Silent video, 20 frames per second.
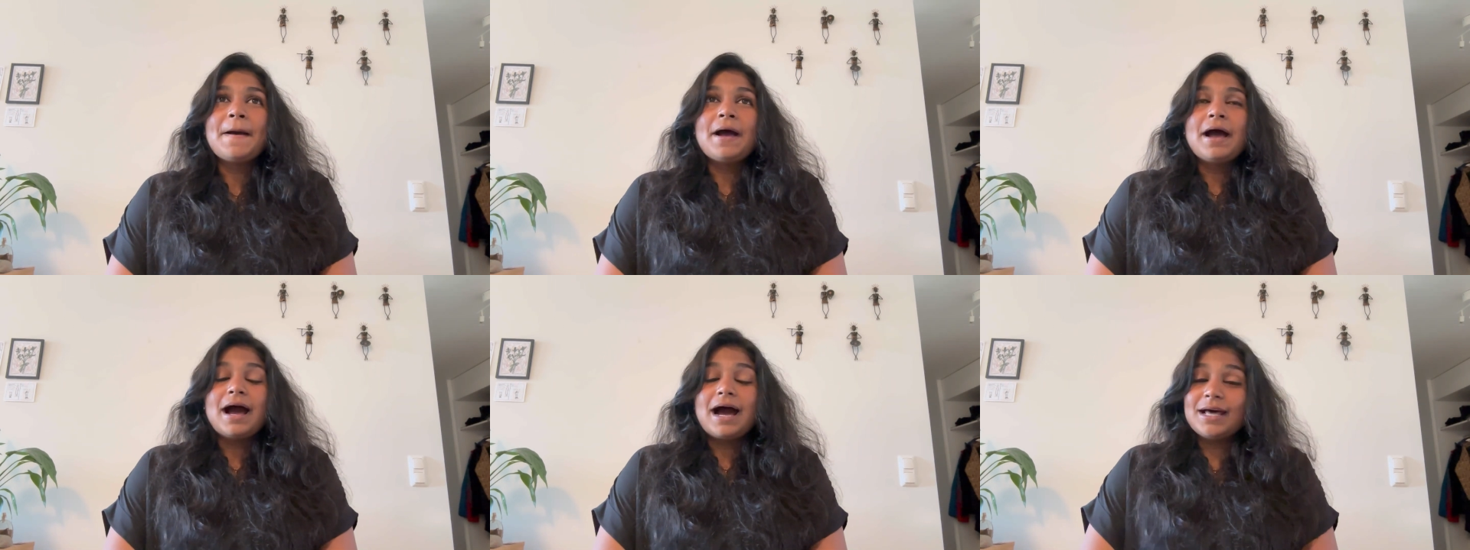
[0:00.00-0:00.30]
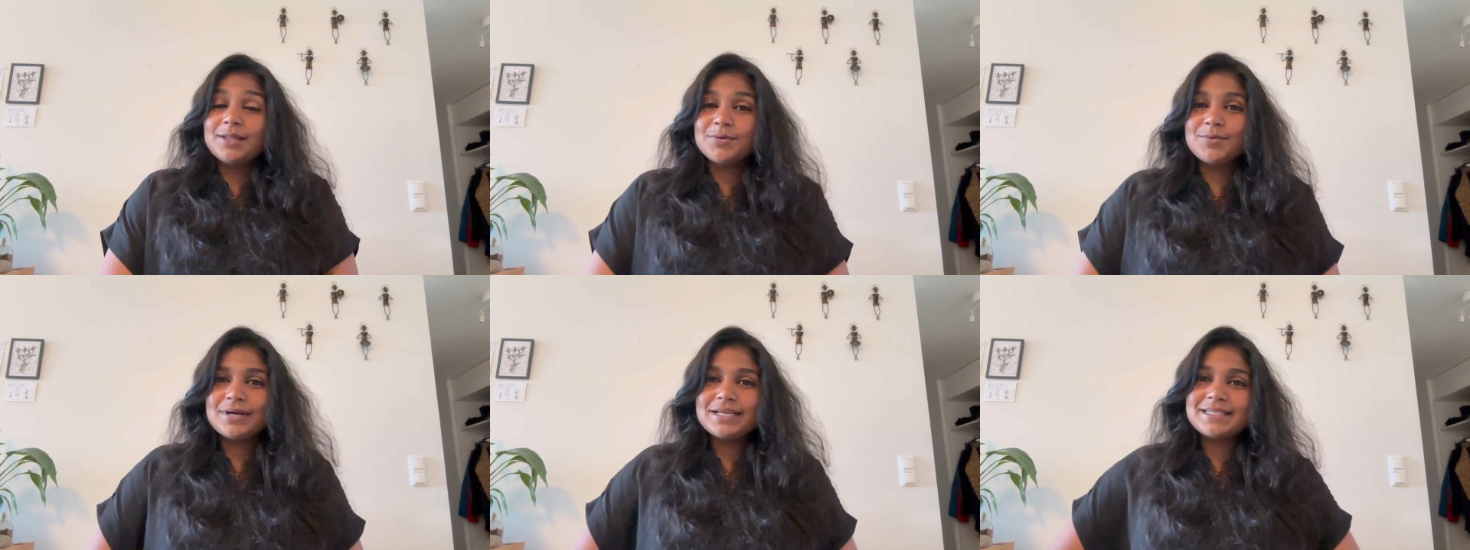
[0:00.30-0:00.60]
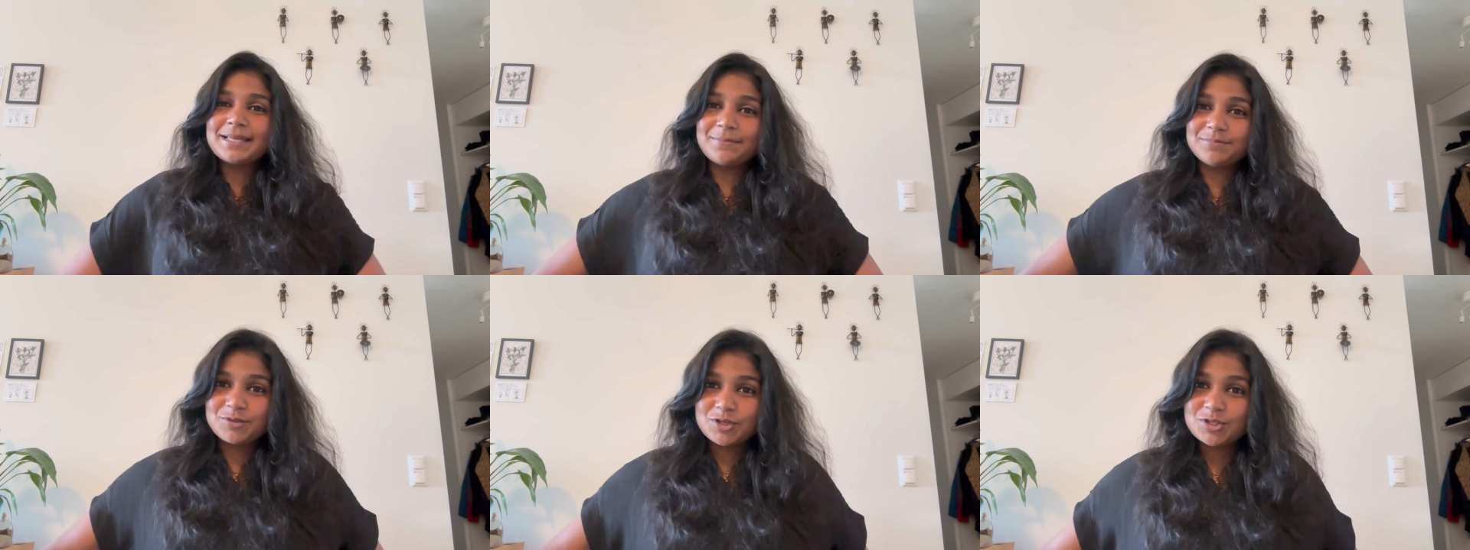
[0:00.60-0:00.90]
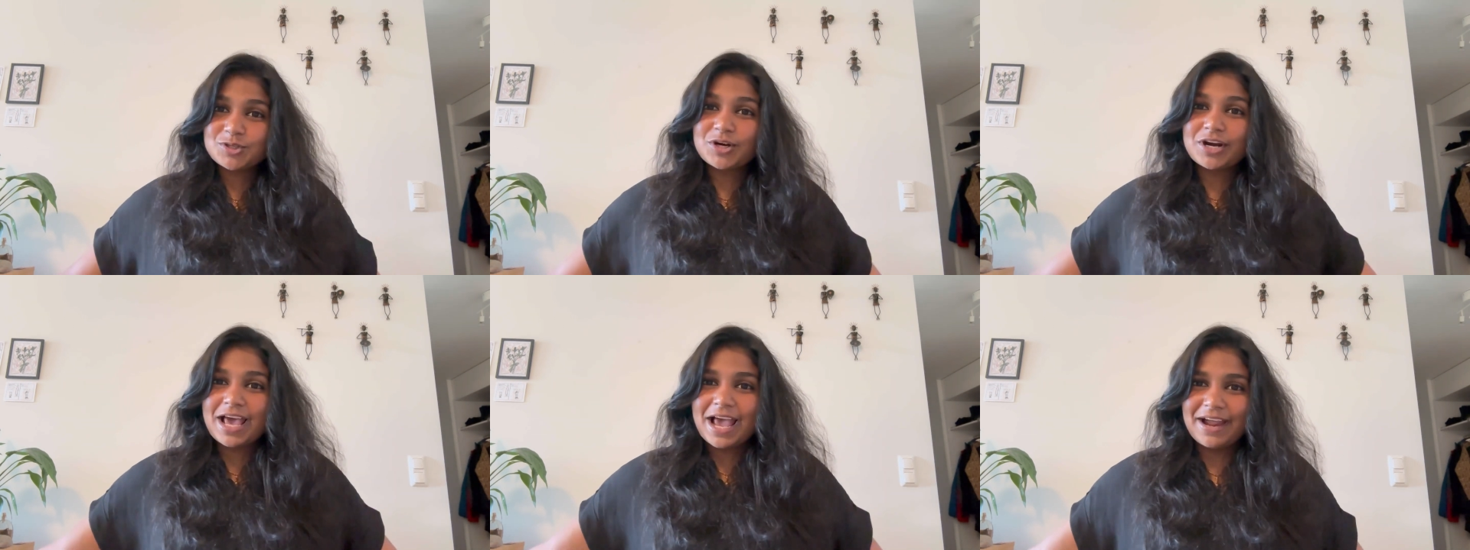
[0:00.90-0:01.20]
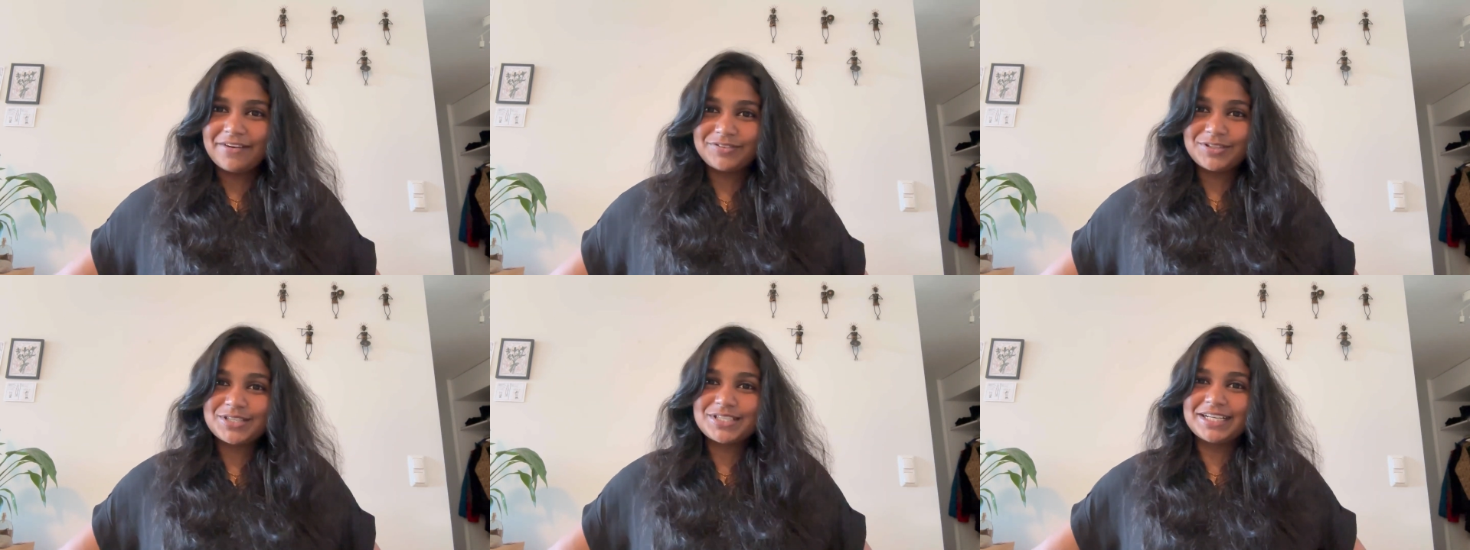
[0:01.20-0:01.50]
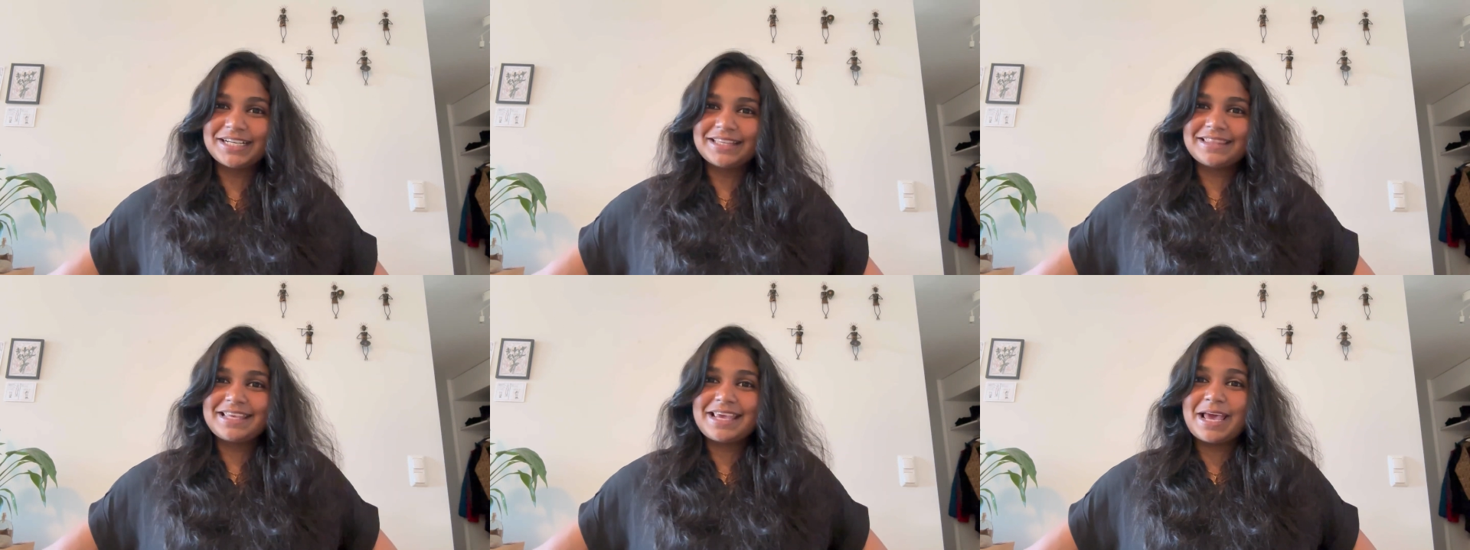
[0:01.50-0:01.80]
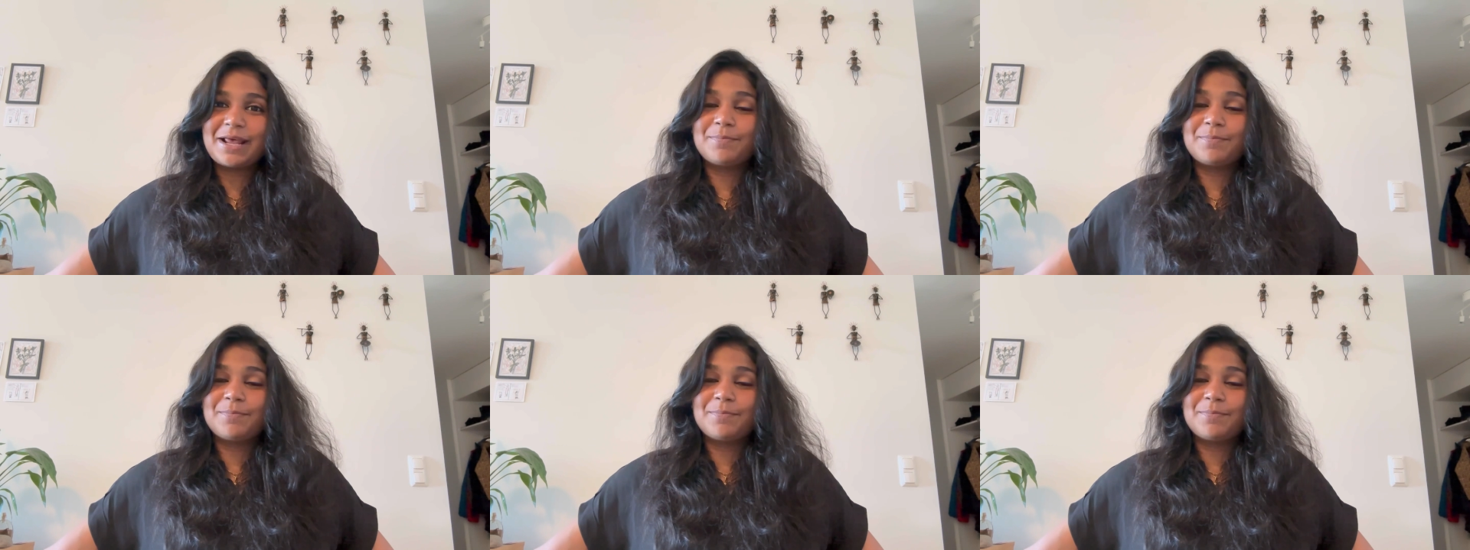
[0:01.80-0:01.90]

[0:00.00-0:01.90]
Otherwise, I'm just going to have to sit in the